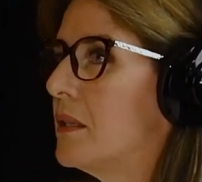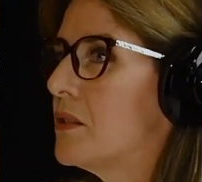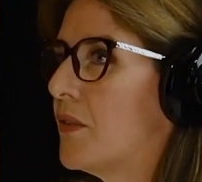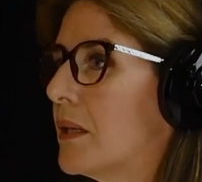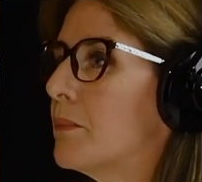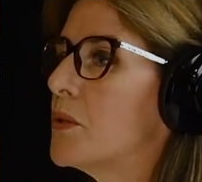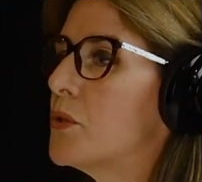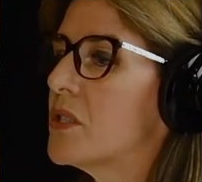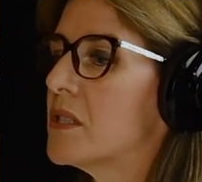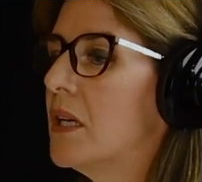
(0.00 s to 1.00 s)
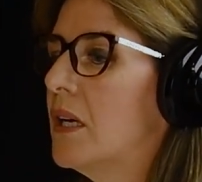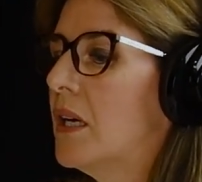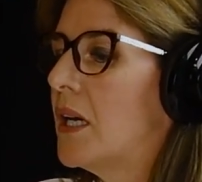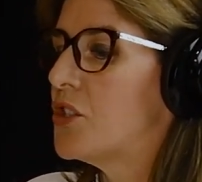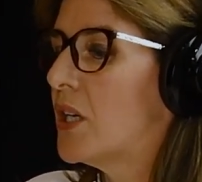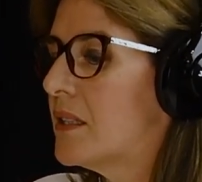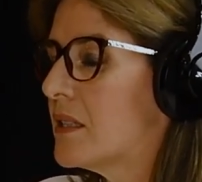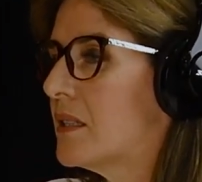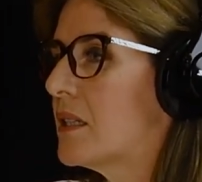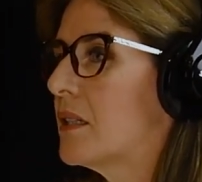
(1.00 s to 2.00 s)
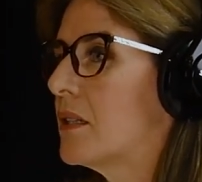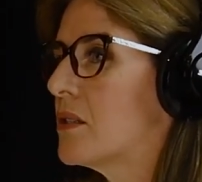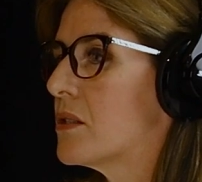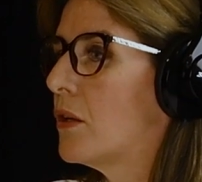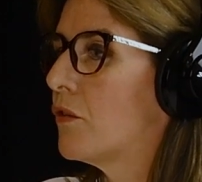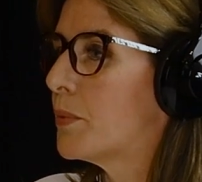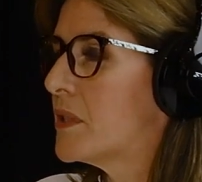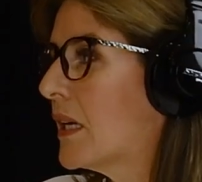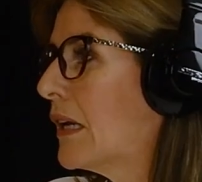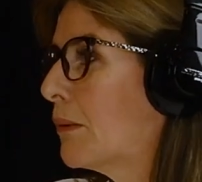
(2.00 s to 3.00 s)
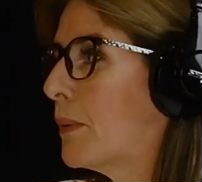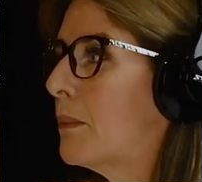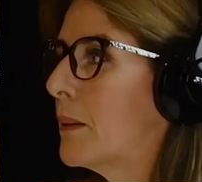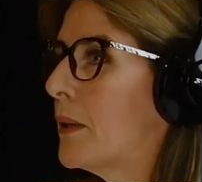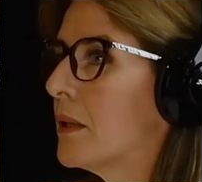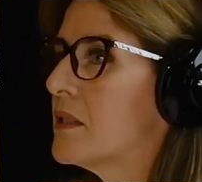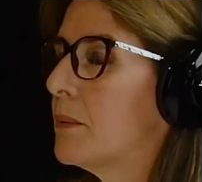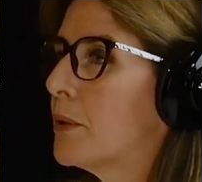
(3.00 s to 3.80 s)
development, which is agenda setting to solve particular public policy